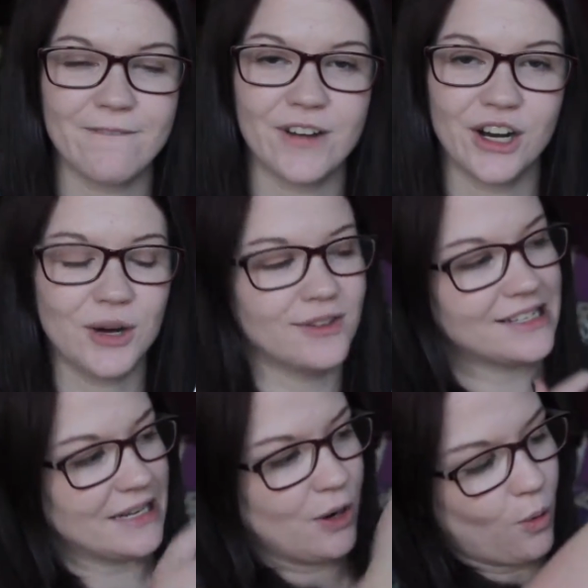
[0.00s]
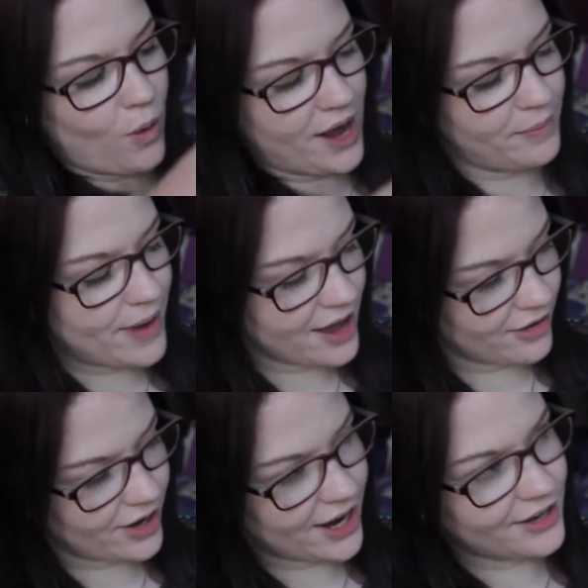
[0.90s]
Very obviously white
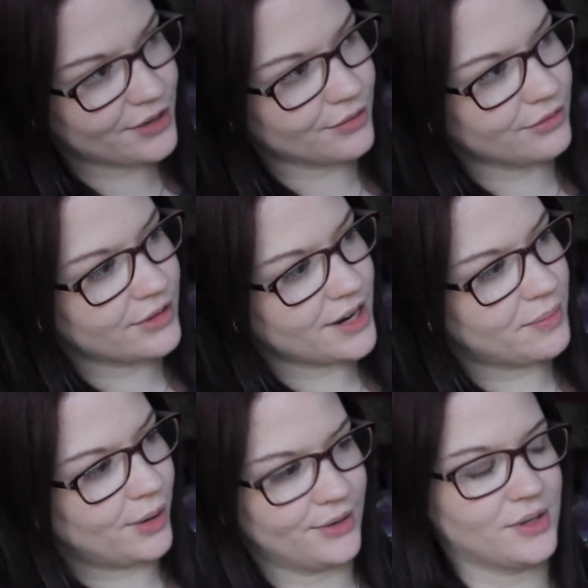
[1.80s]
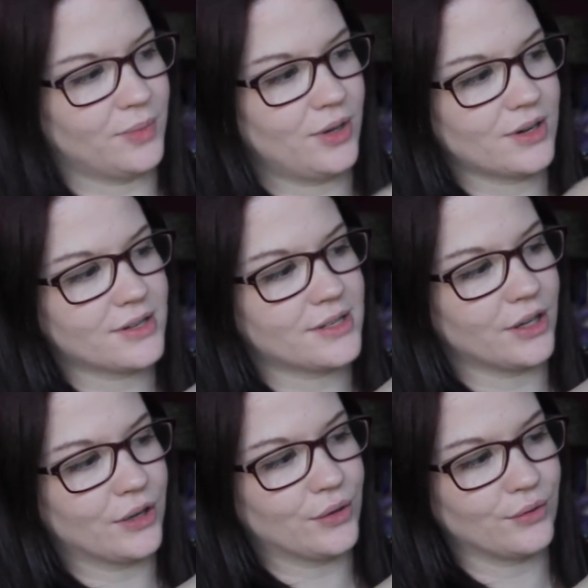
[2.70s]
background, red post box,
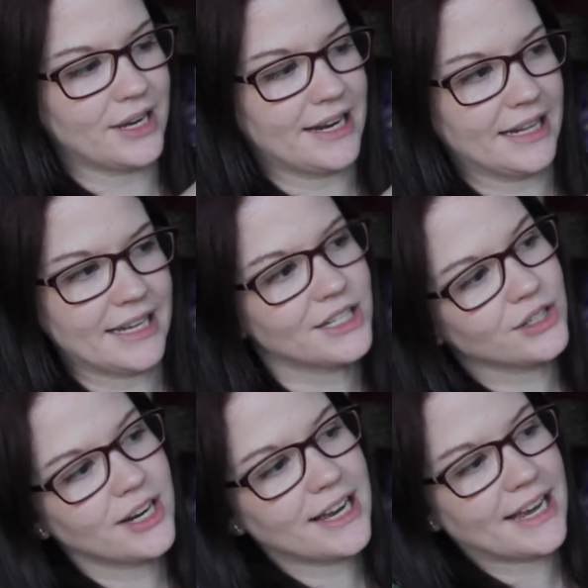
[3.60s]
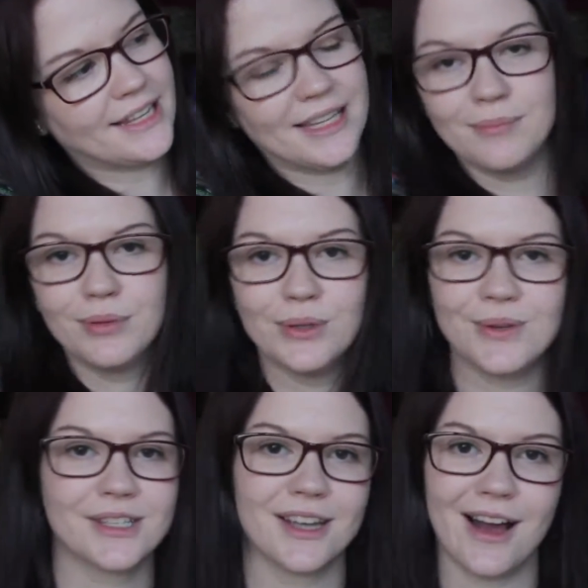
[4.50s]
green lettering, and the
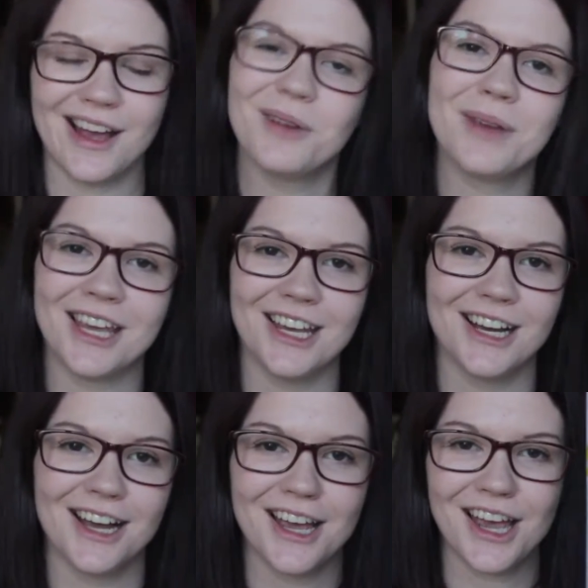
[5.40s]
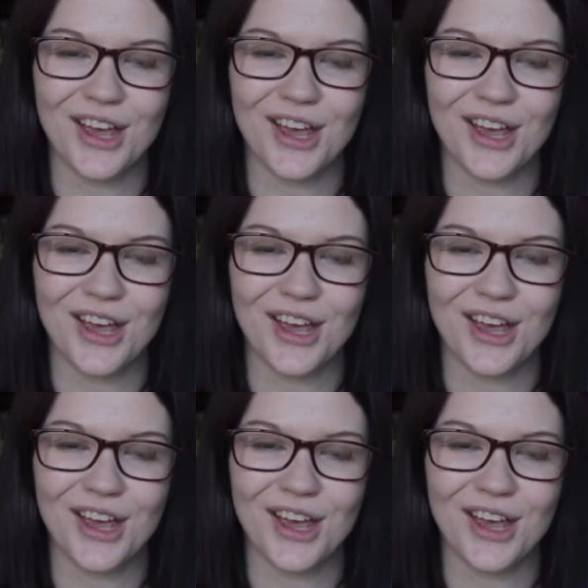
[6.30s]
blue sky up here.